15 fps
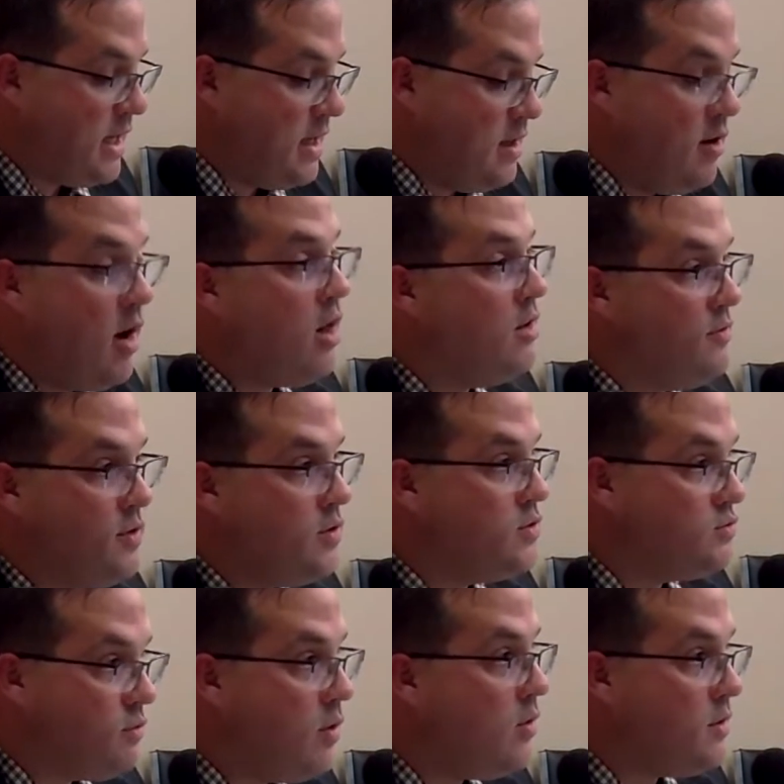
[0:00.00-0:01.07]
In all of those
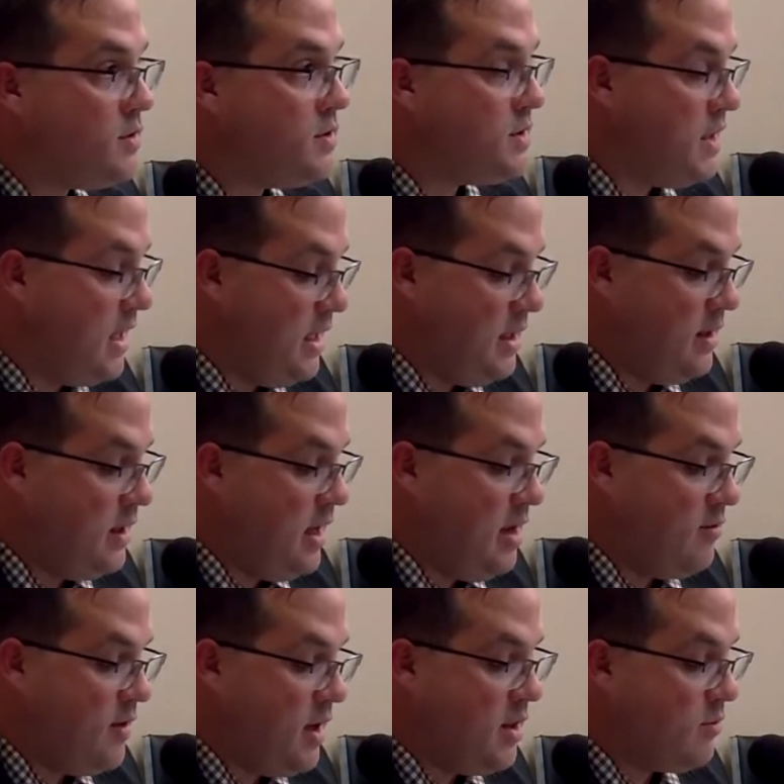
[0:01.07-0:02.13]
roles, and in
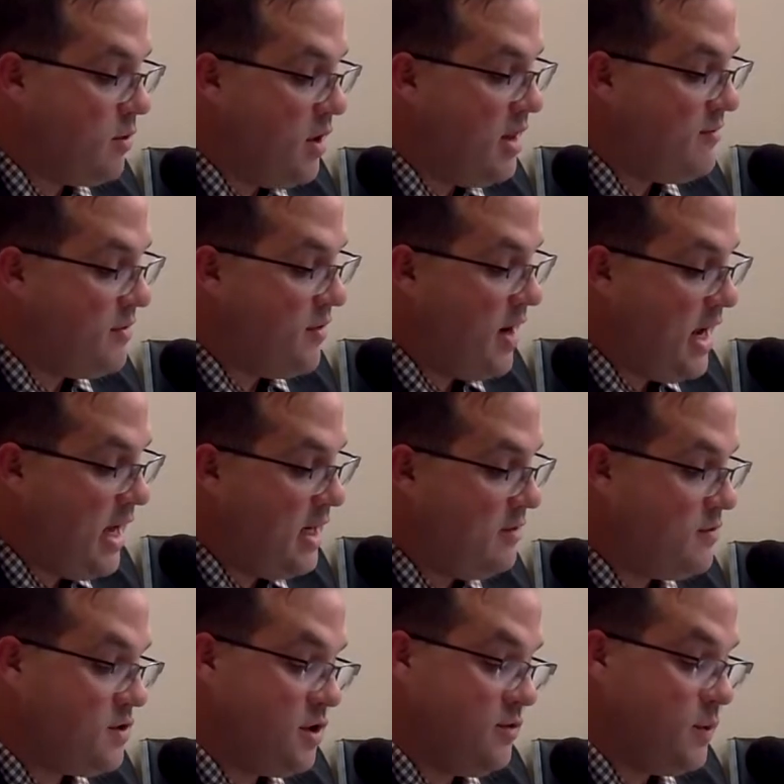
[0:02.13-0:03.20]
every other role I've ever had, I've
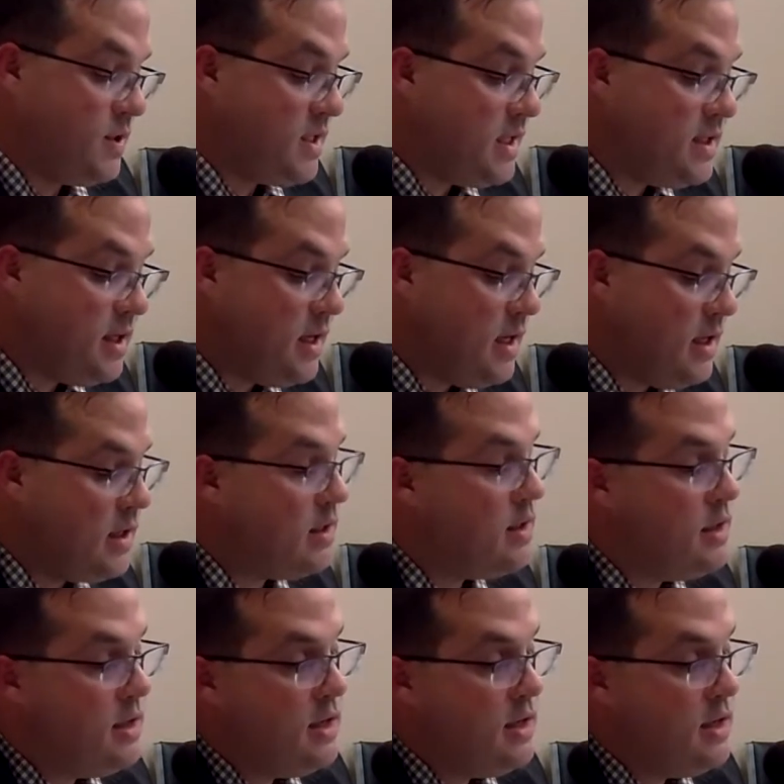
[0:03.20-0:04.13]
served with dignity, and